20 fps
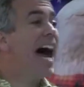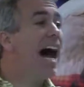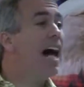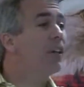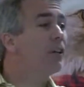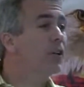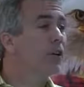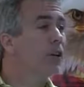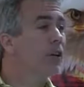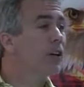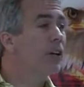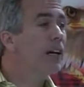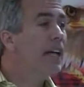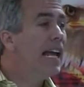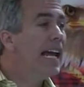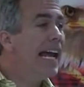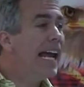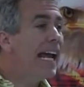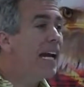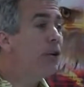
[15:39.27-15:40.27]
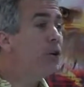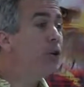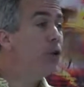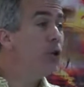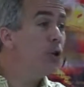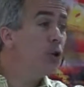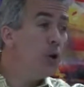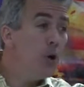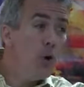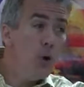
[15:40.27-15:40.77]
dollar and
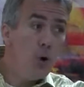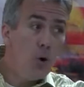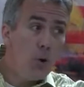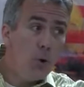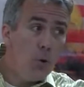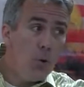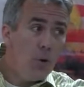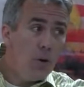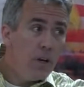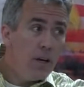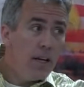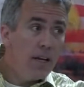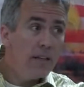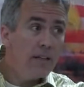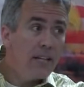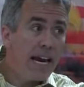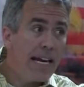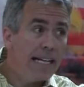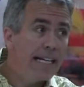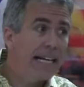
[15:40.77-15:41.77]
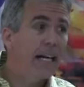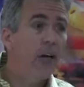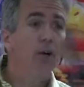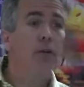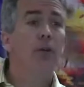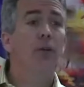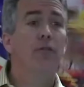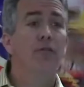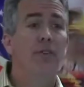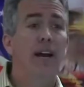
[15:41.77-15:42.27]
you take care
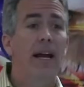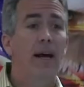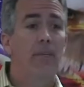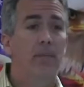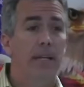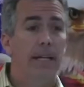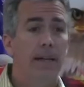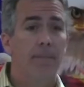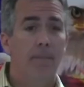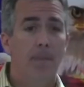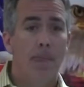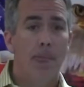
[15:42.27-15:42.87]
of your family.